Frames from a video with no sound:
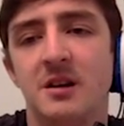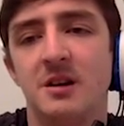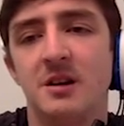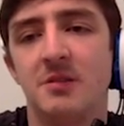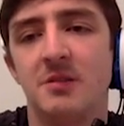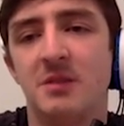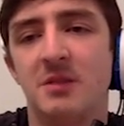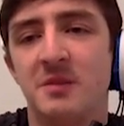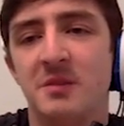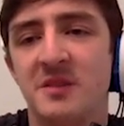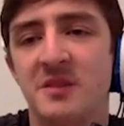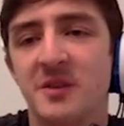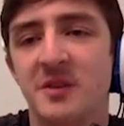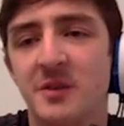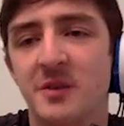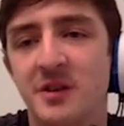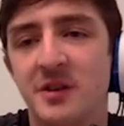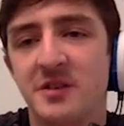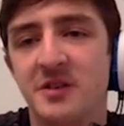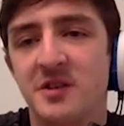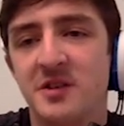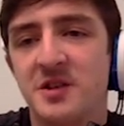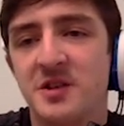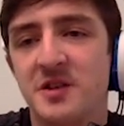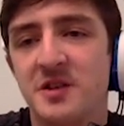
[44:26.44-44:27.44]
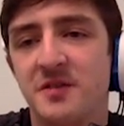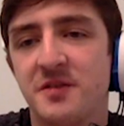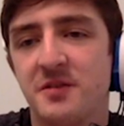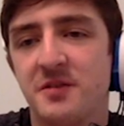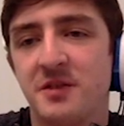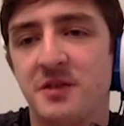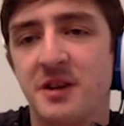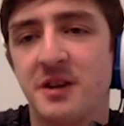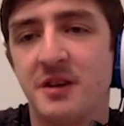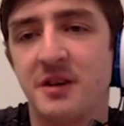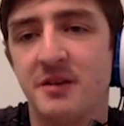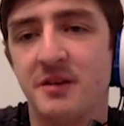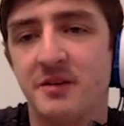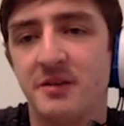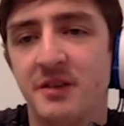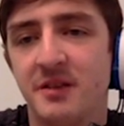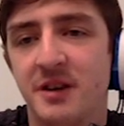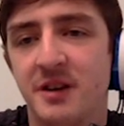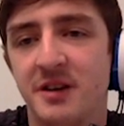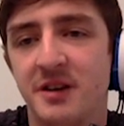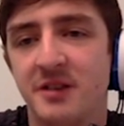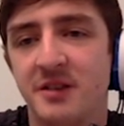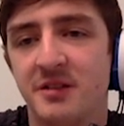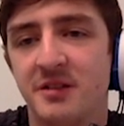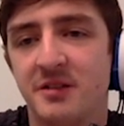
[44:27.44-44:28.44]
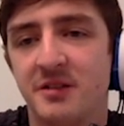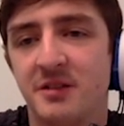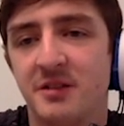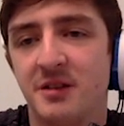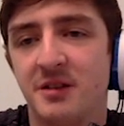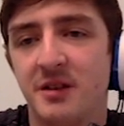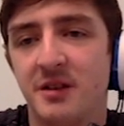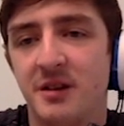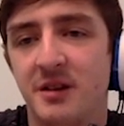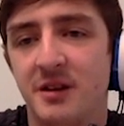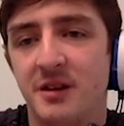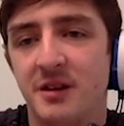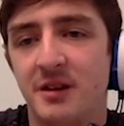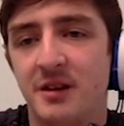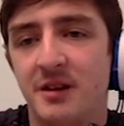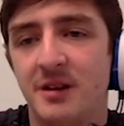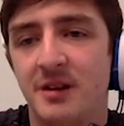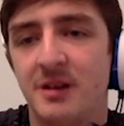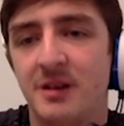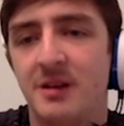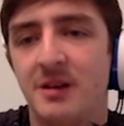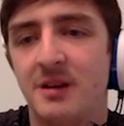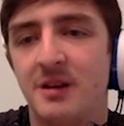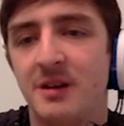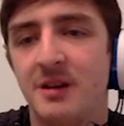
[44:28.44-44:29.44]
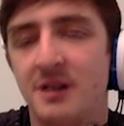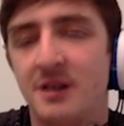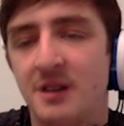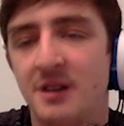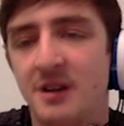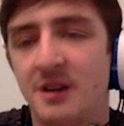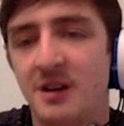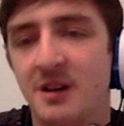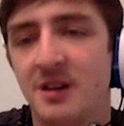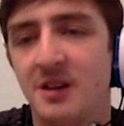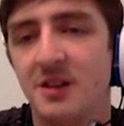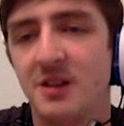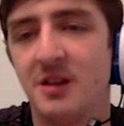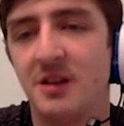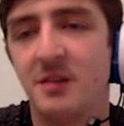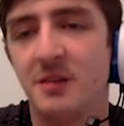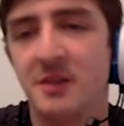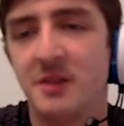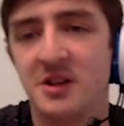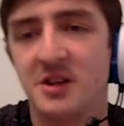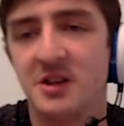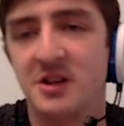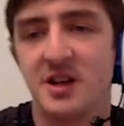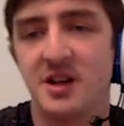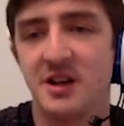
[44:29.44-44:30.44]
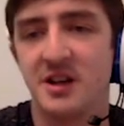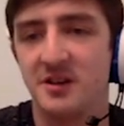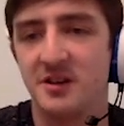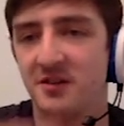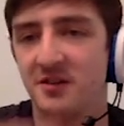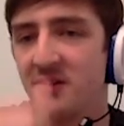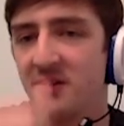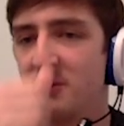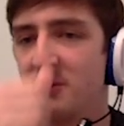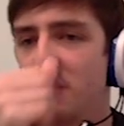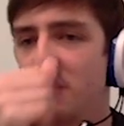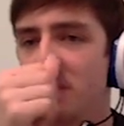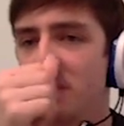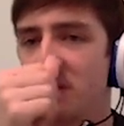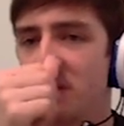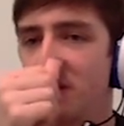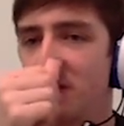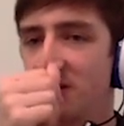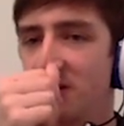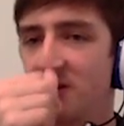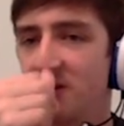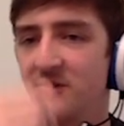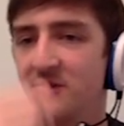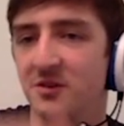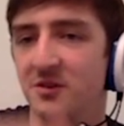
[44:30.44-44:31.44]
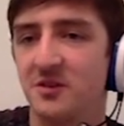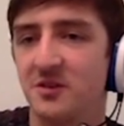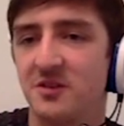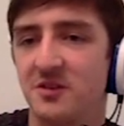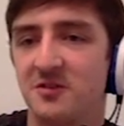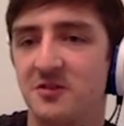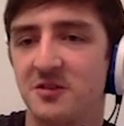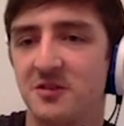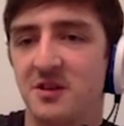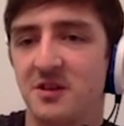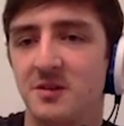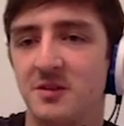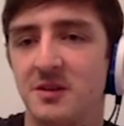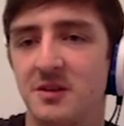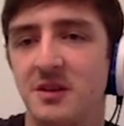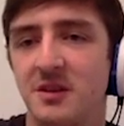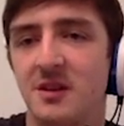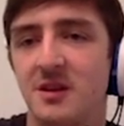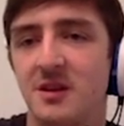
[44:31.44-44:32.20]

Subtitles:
Whimsicott into Shiftry, nice. Not been shy using the Whimsicott at all this tournament.